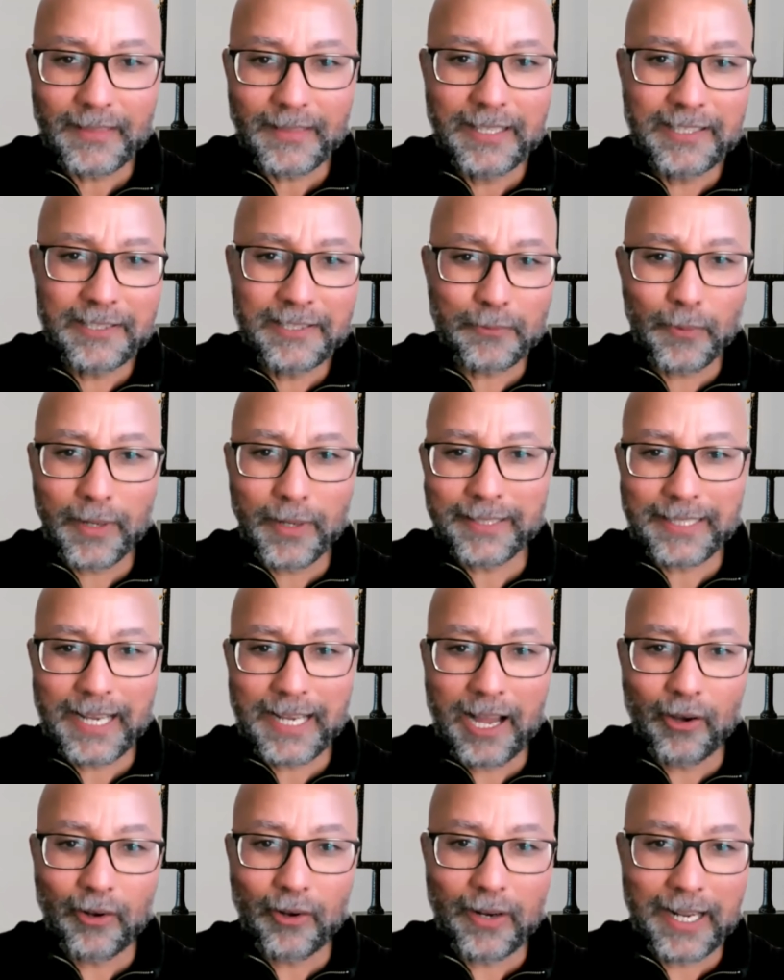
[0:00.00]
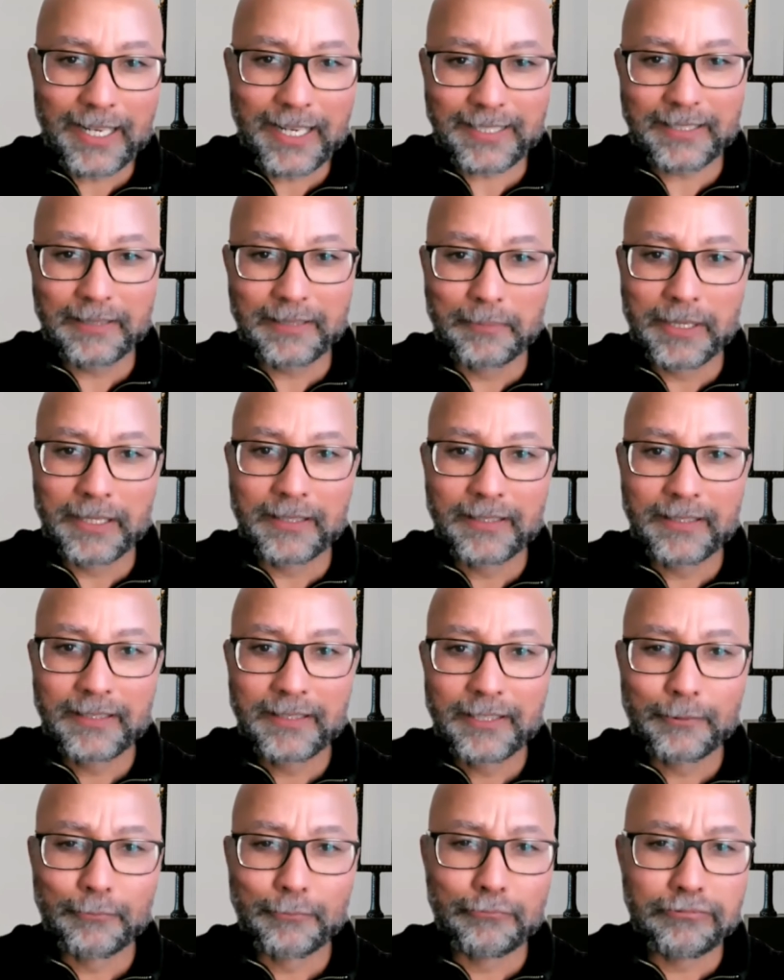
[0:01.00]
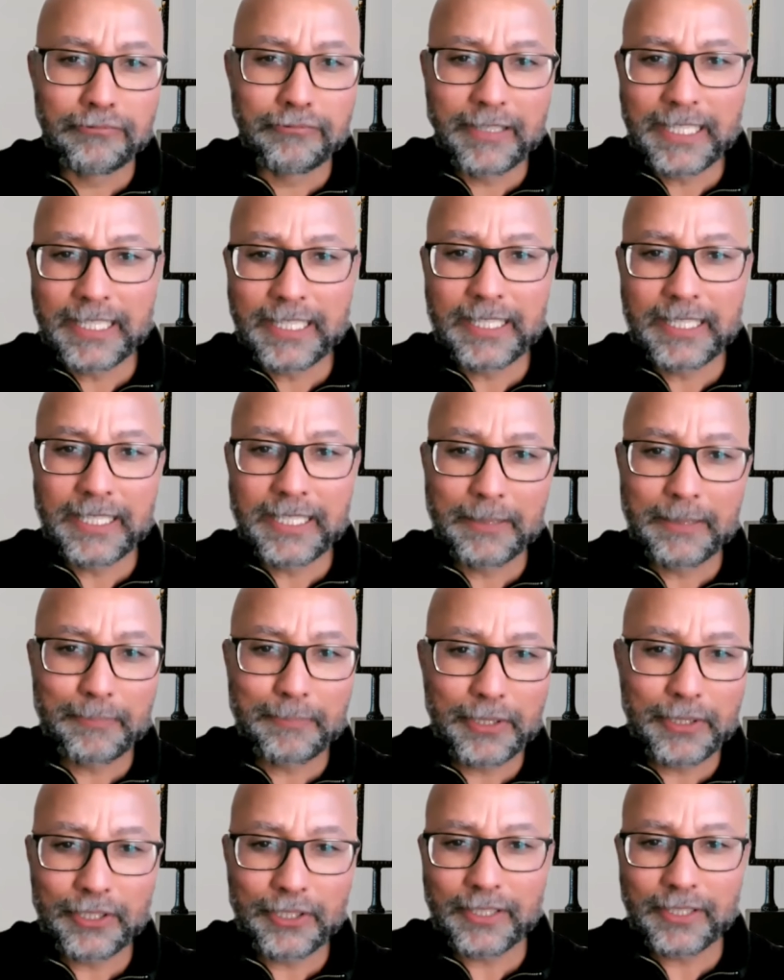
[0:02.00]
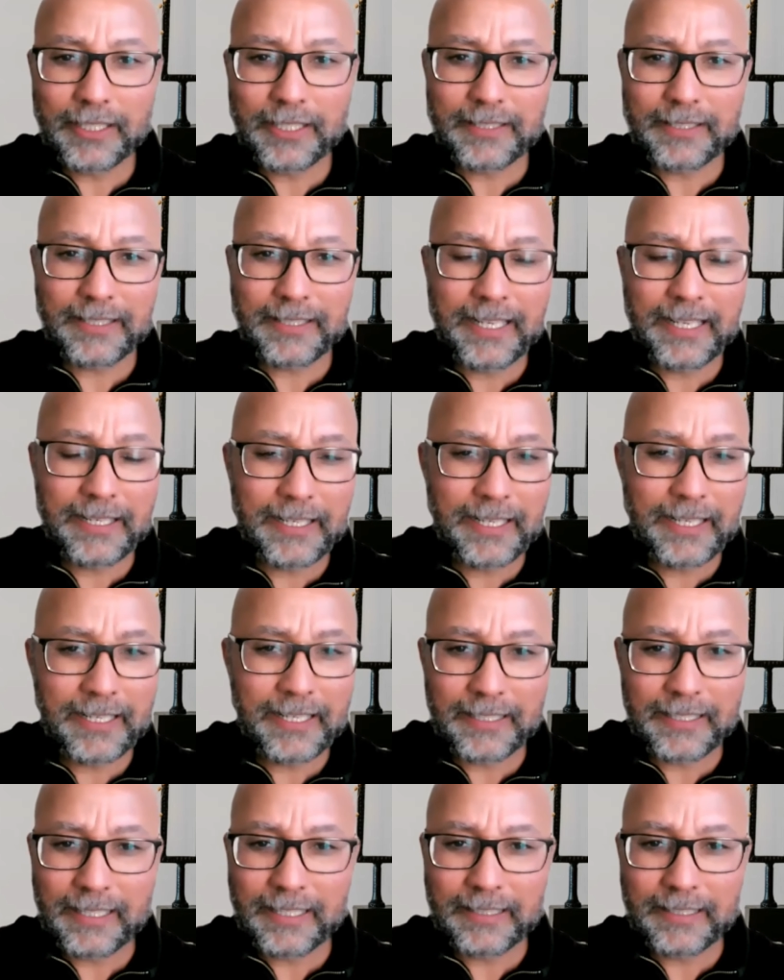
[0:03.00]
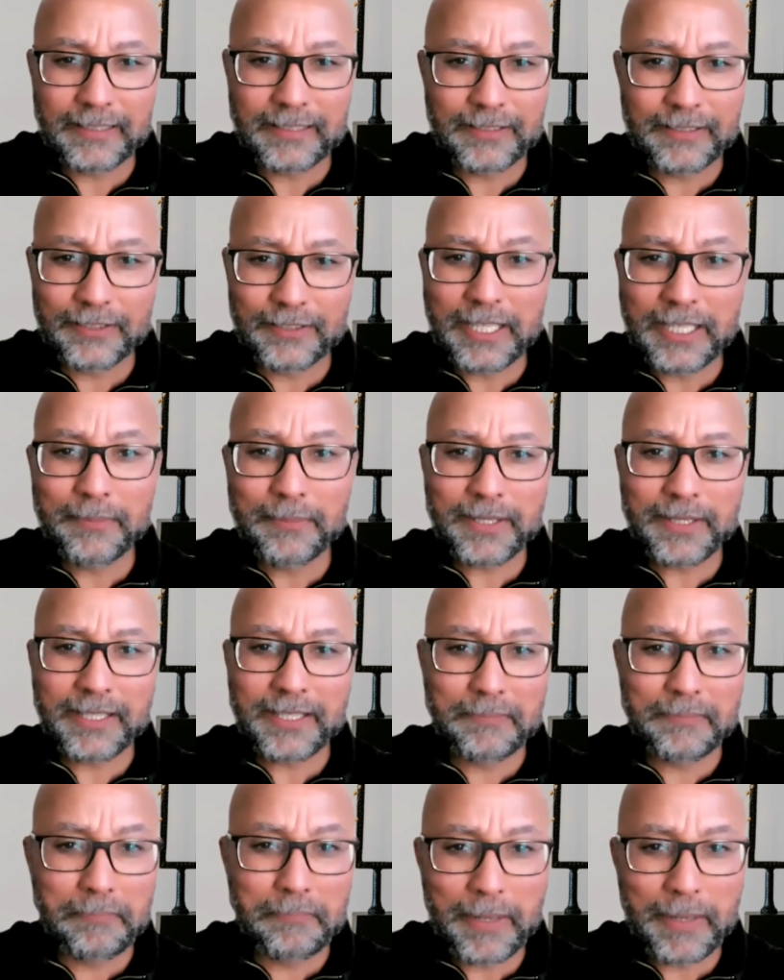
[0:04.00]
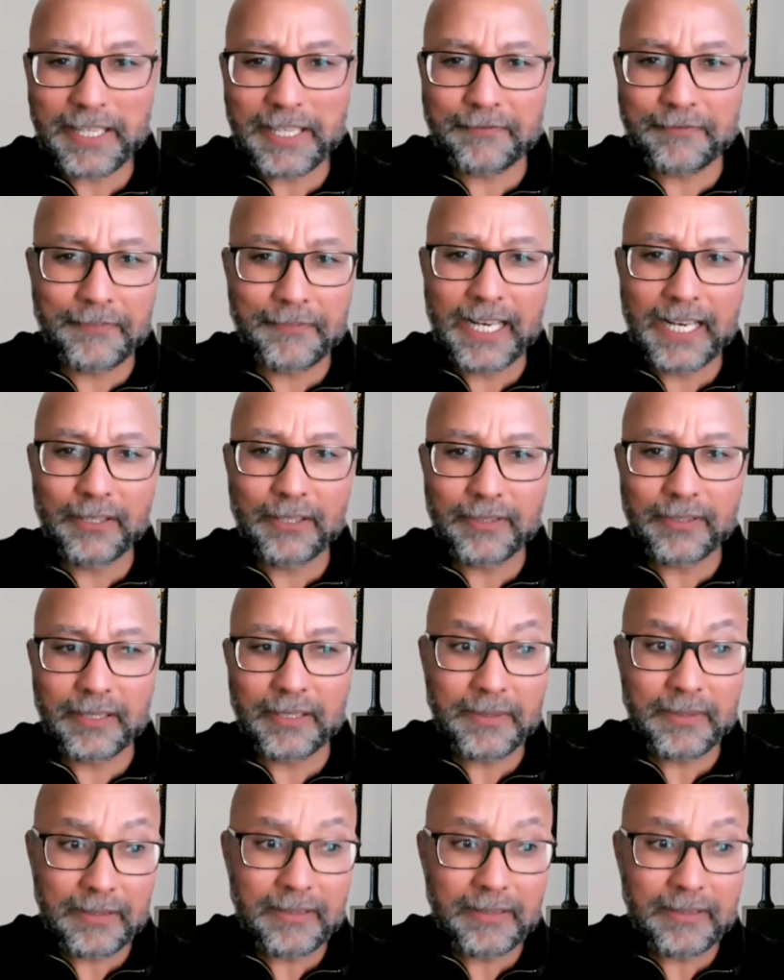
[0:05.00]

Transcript: is what our customer really appreciates and deems as best value to them.